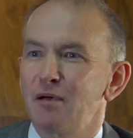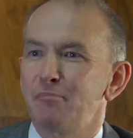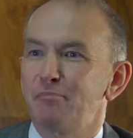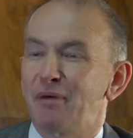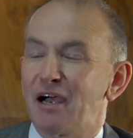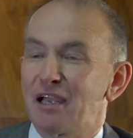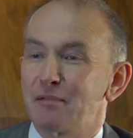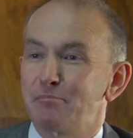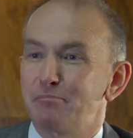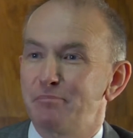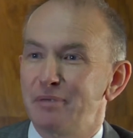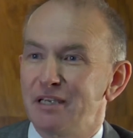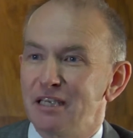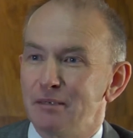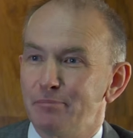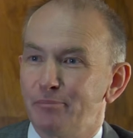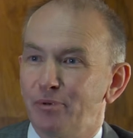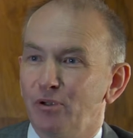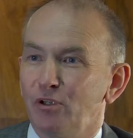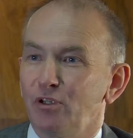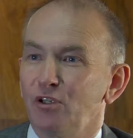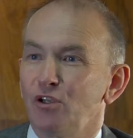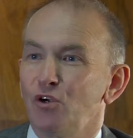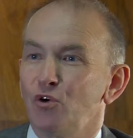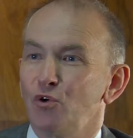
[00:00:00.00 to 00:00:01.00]
by
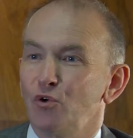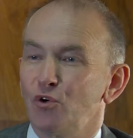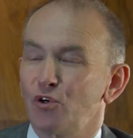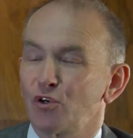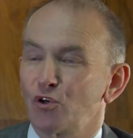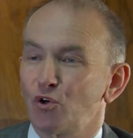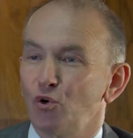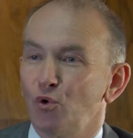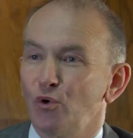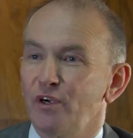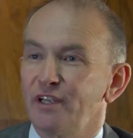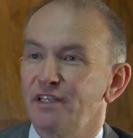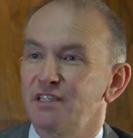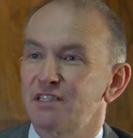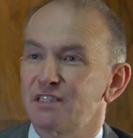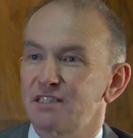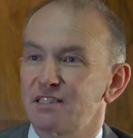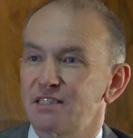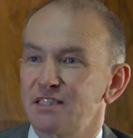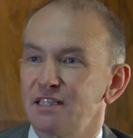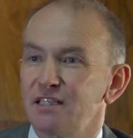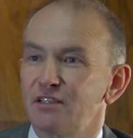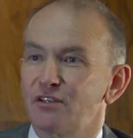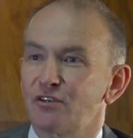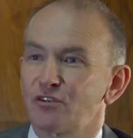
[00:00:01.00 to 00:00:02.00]
people who are going to
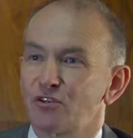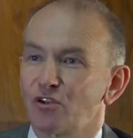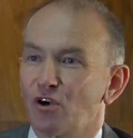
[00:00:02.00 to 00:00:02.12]
see their